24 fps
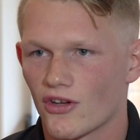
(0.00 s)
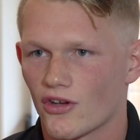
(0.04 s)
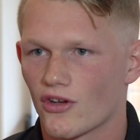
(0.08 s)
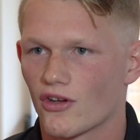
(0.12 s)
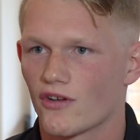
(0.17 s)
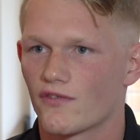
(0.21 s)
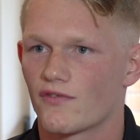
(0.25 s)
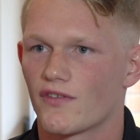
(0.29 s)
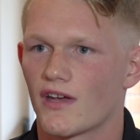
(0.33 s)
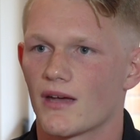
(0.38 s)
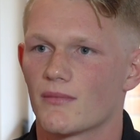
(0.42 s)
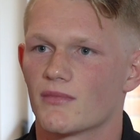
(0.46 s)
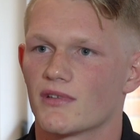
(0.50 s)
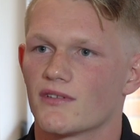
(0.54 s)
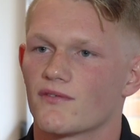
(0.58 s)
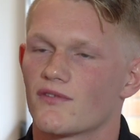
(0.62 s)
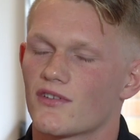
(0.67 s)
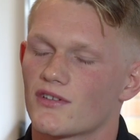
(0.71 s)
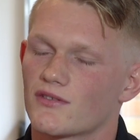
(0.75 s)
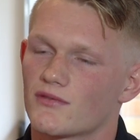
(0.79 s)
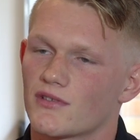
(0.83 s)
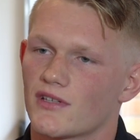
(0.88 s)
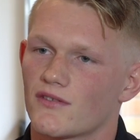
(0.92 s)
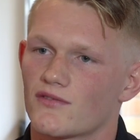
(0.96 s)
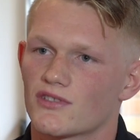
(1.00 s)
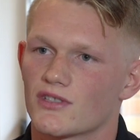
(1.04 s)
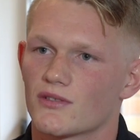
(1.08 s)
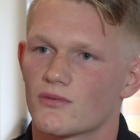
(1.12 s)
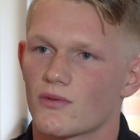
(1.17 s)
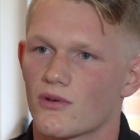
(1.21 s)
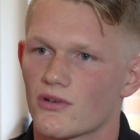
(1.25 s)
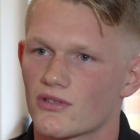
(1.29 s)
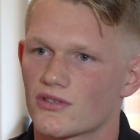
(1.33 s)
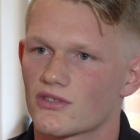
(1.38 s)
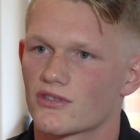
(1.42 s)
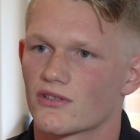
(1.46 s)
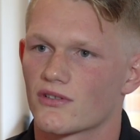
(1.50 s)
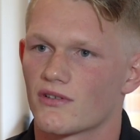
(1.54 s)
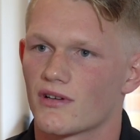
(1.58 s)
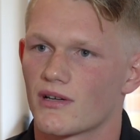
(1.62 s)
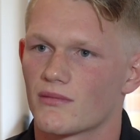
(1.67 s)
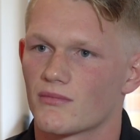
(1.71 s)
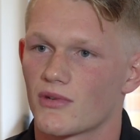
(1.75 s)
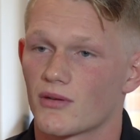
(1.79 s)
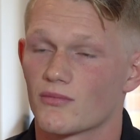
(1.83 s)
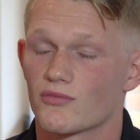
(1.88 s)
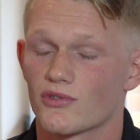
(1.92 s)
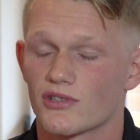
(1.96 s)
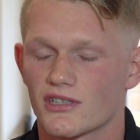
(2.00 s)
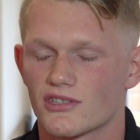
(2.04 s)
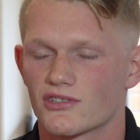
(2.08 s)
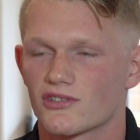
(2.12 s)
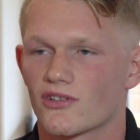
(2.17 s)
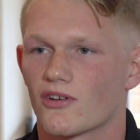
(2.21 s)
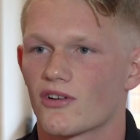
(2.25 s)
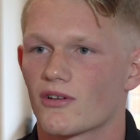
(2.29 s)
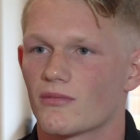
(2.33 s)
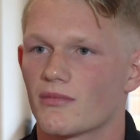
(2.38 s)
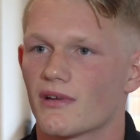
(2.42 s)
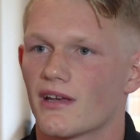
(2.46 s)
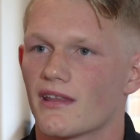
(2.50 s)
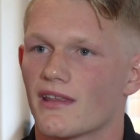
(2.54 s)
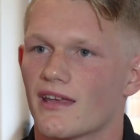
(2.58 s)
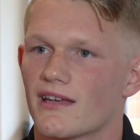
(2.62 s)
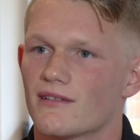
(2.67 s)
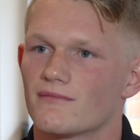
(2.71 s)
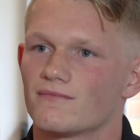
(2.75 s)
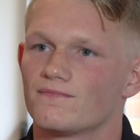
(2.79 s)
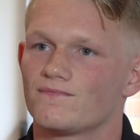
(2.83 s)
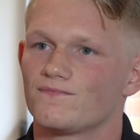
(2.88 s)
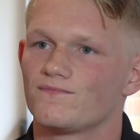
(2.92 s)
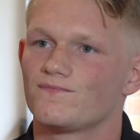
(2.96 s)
her family and friends whenever she wants. So um, I'm really excited about that.